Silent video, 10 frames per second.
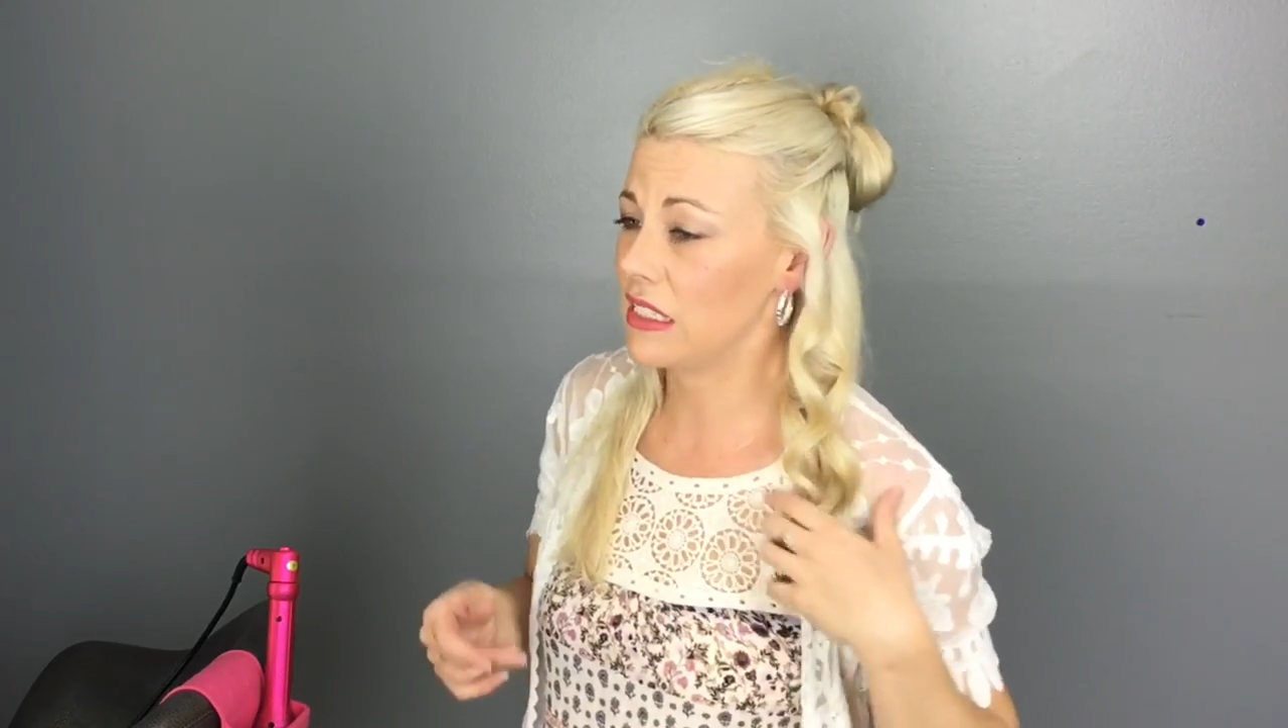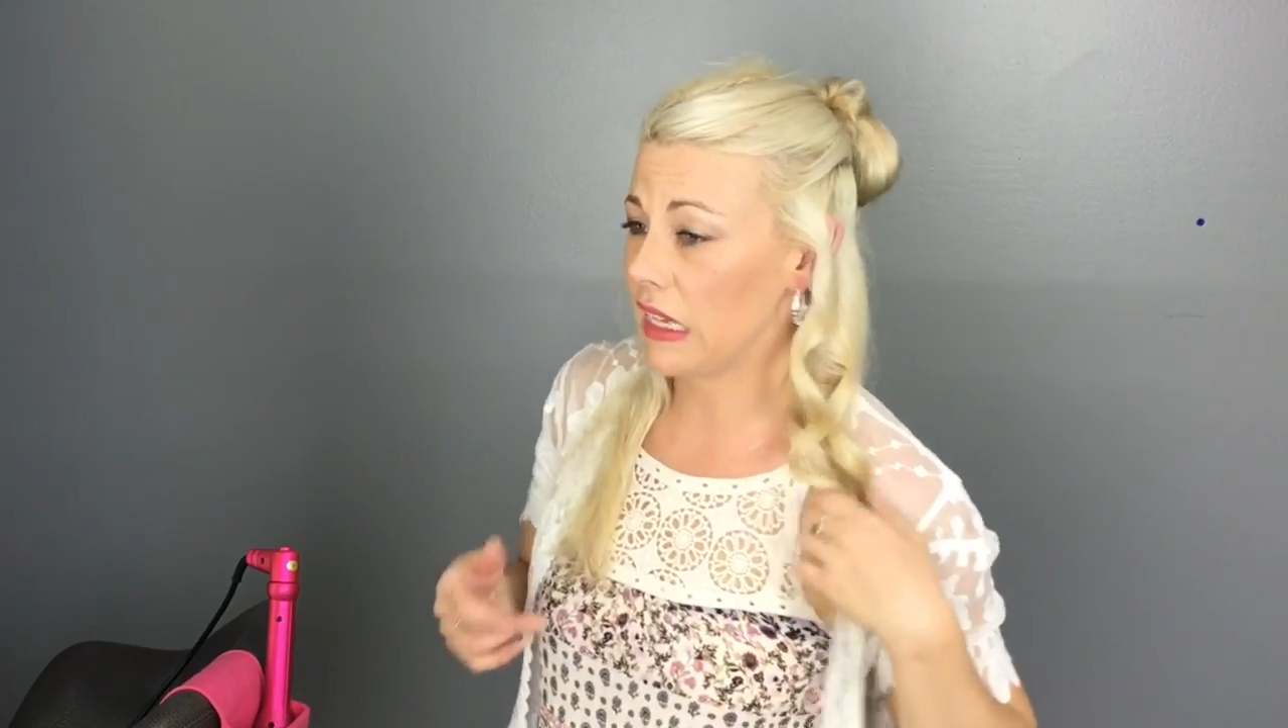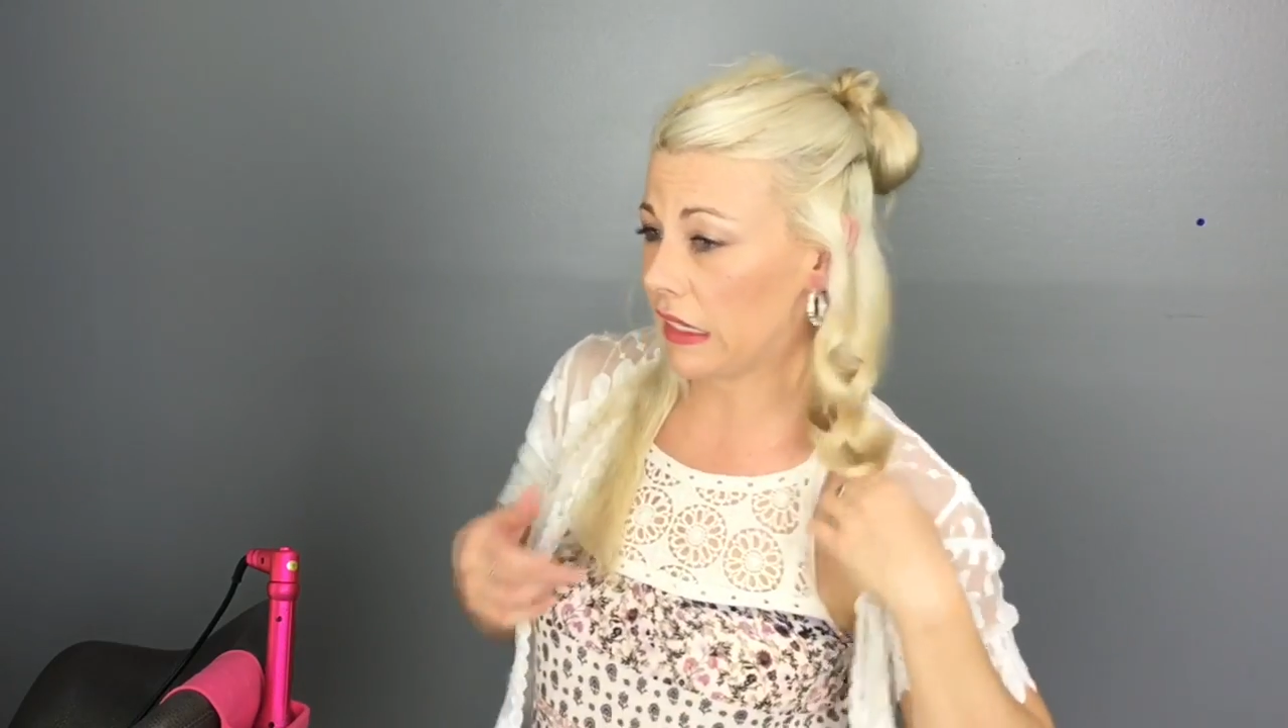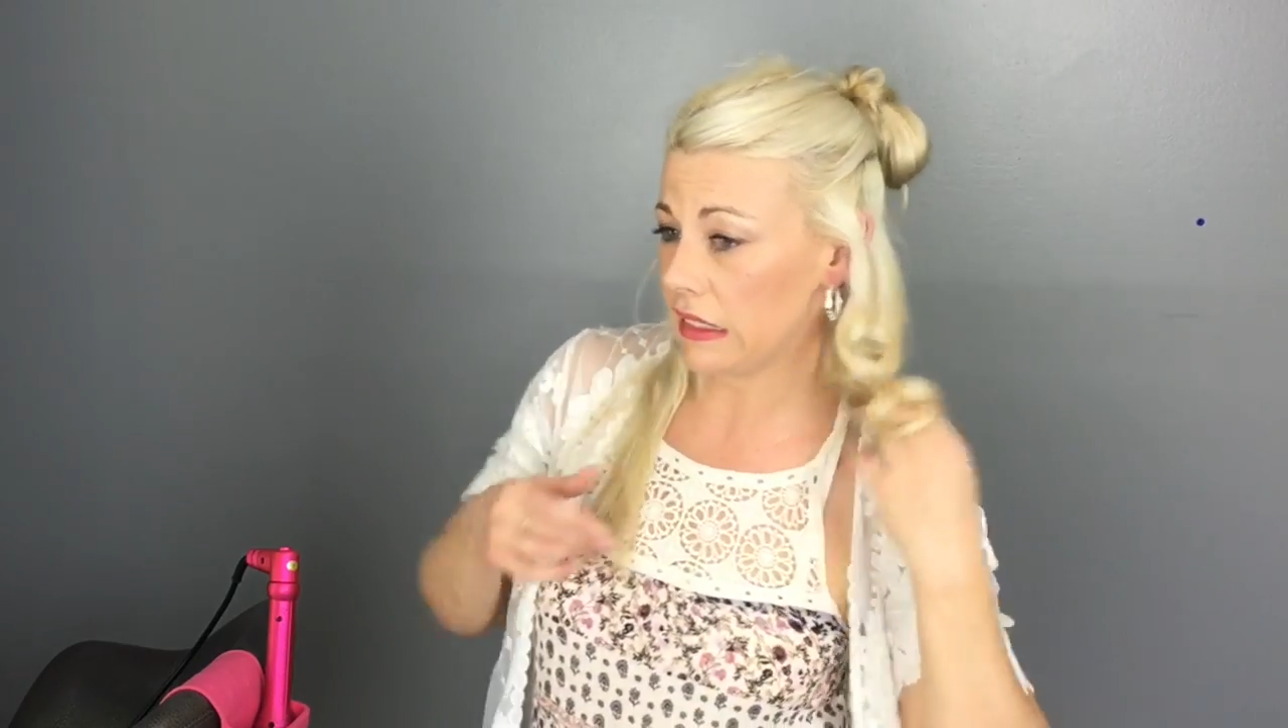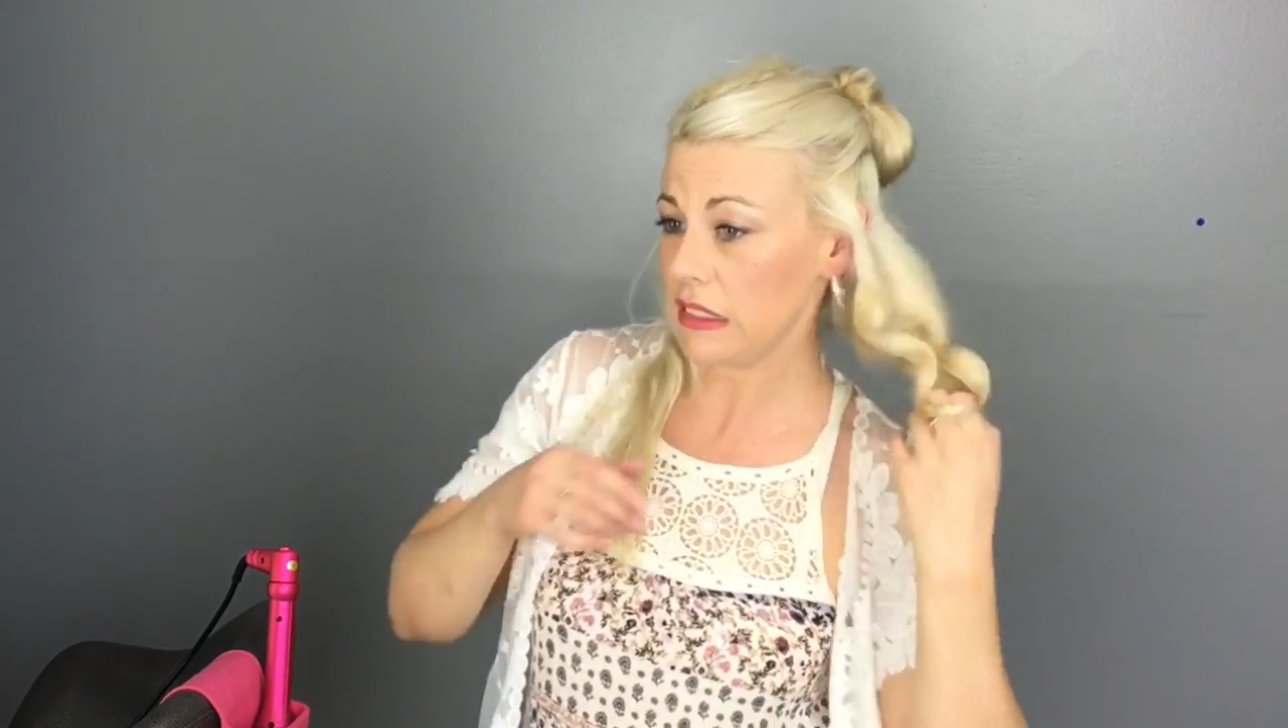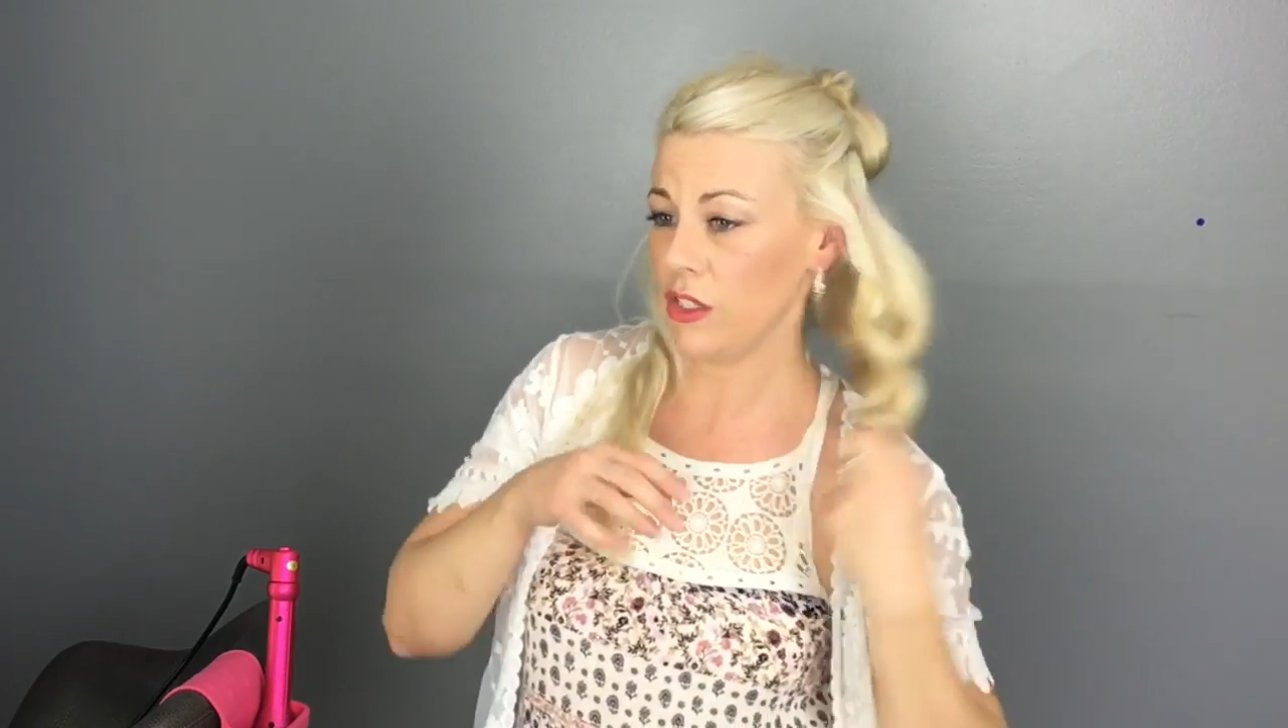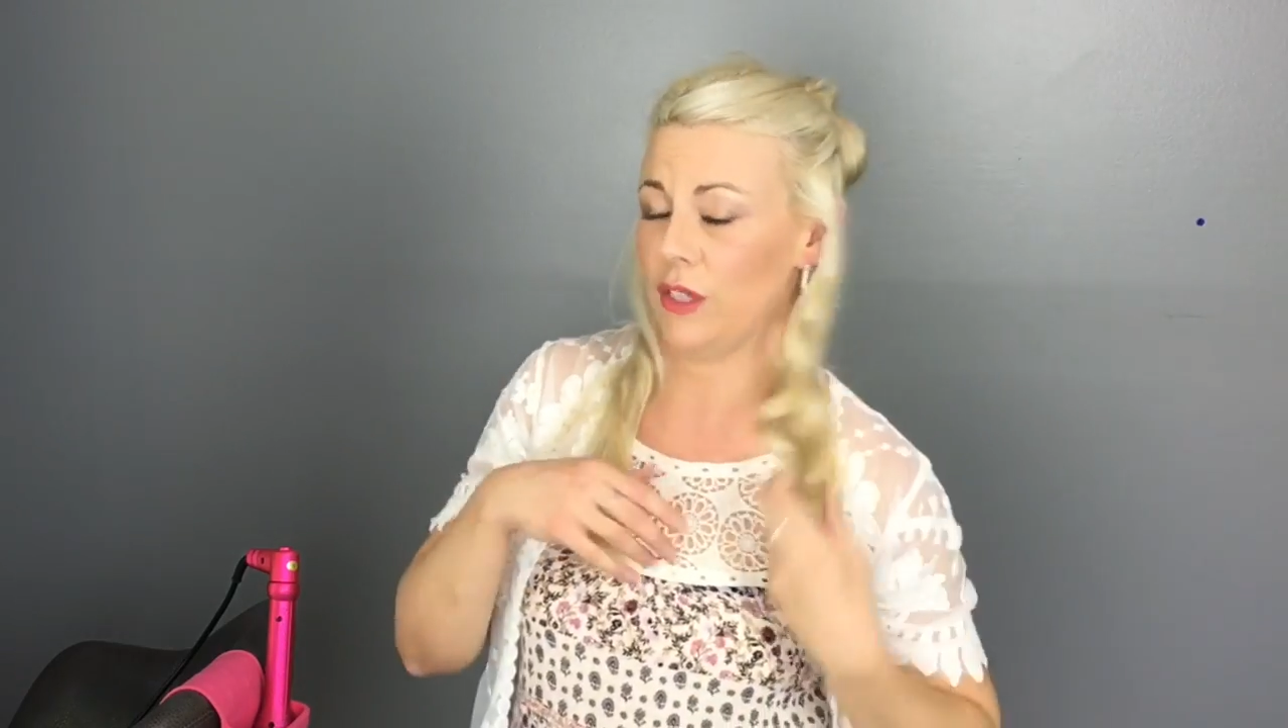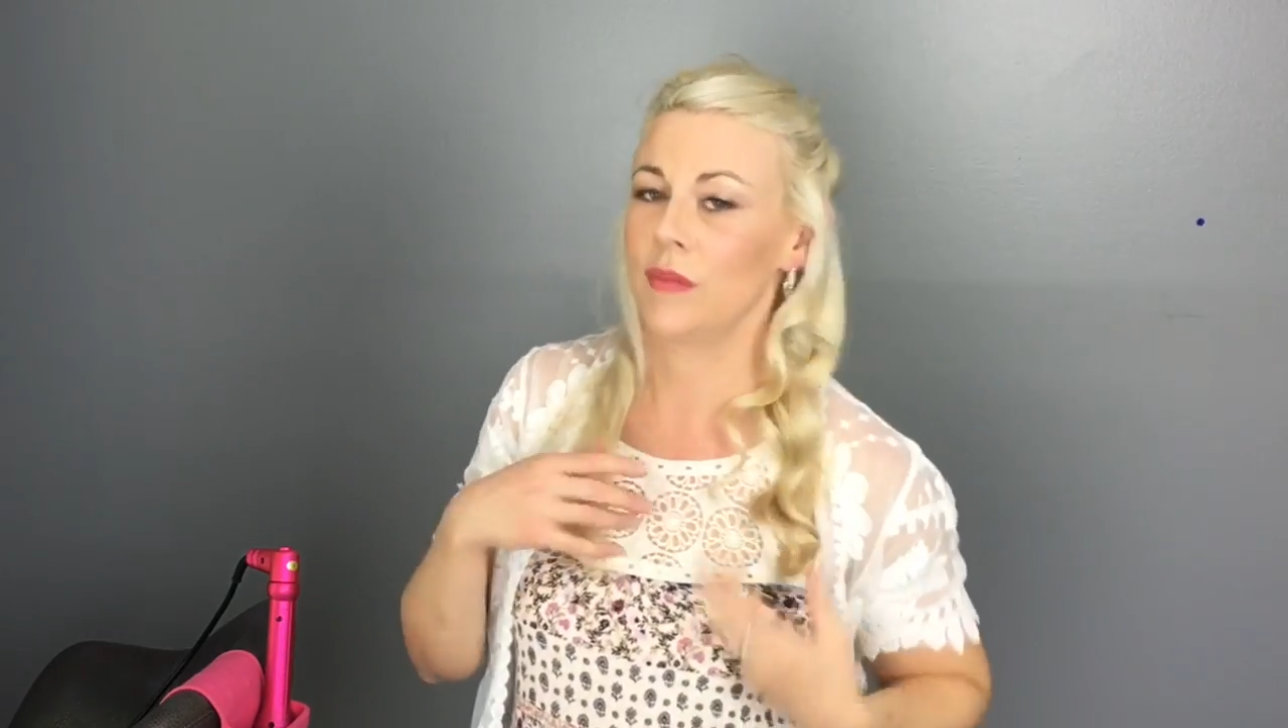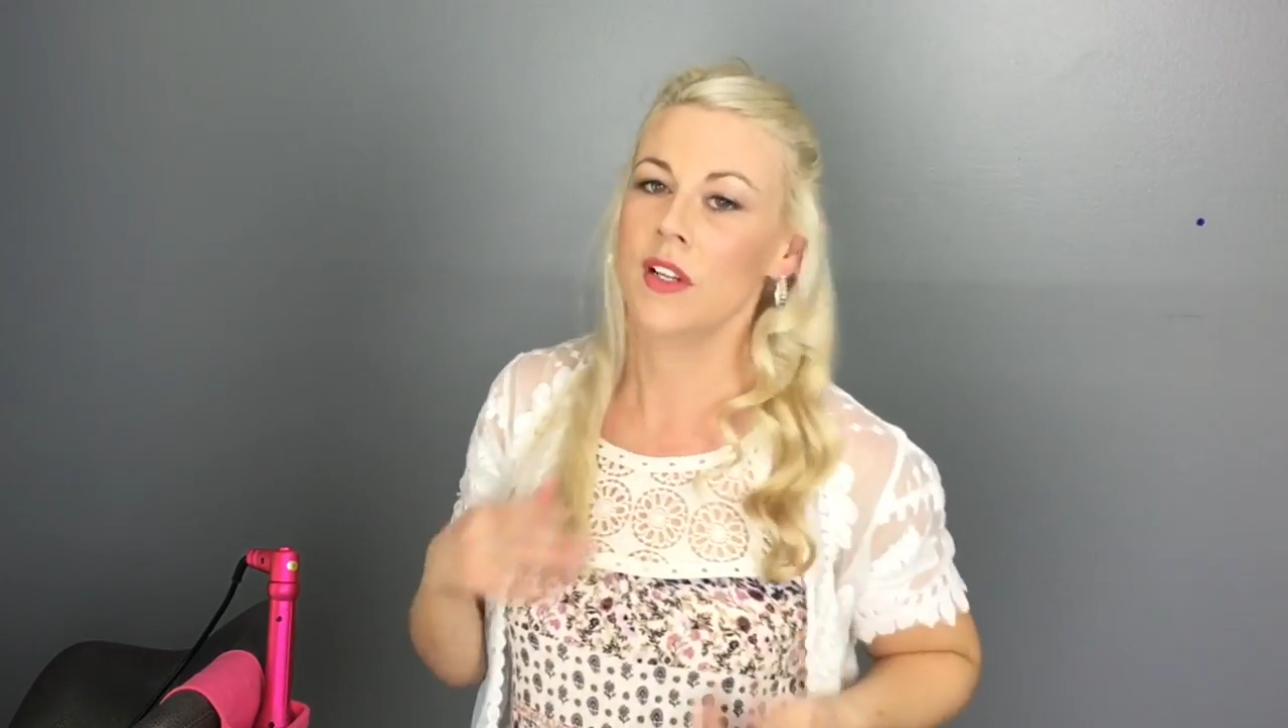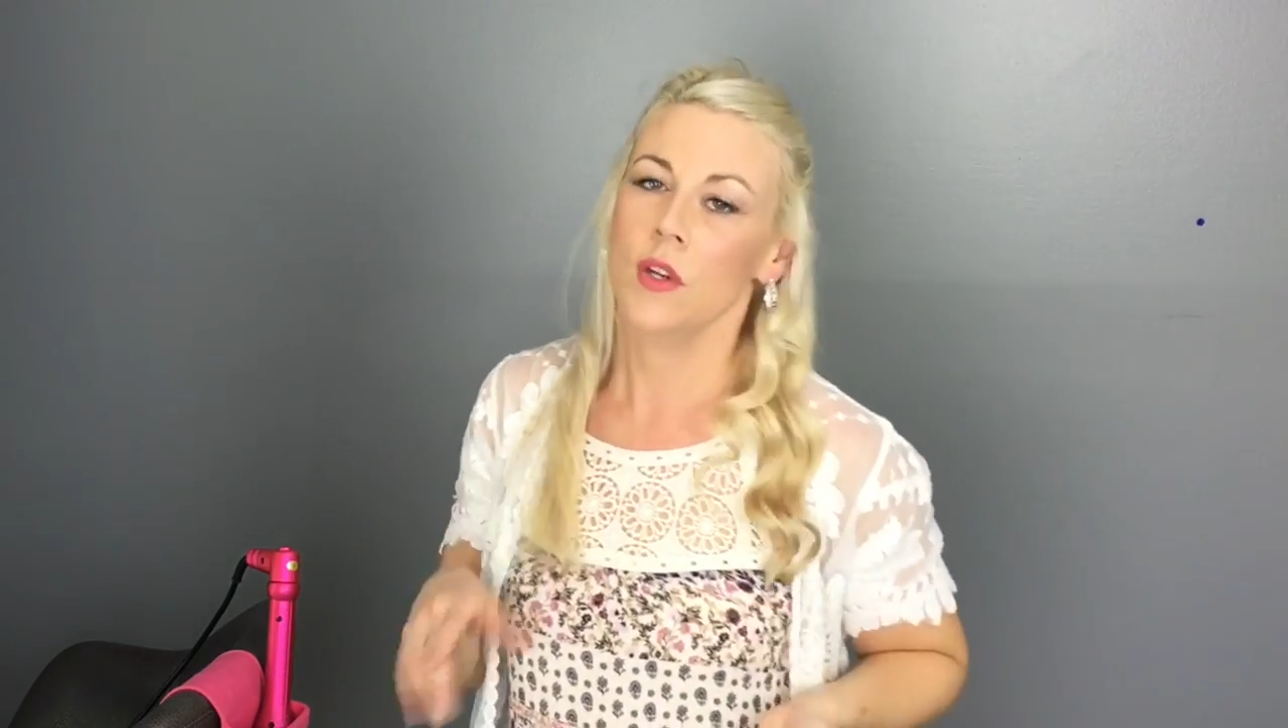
seconds, or